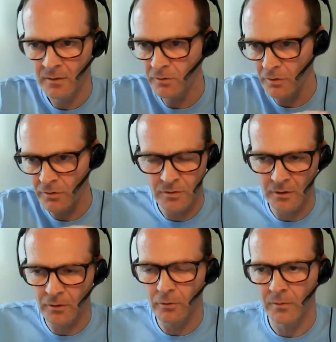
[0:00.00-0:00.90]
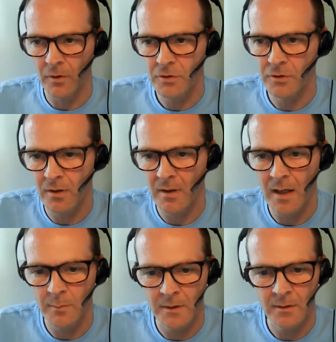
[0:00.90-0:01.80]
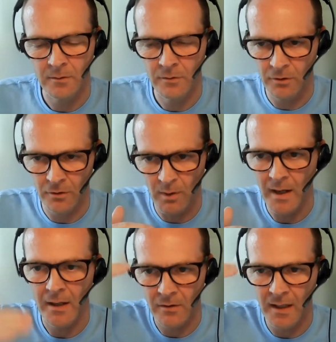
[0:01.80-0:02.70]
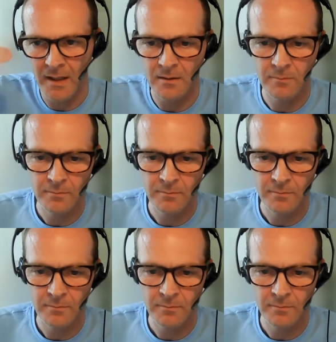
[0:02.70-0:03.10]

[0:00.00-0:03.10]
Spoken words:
doesn't include functions or Lambda. You can go higher again.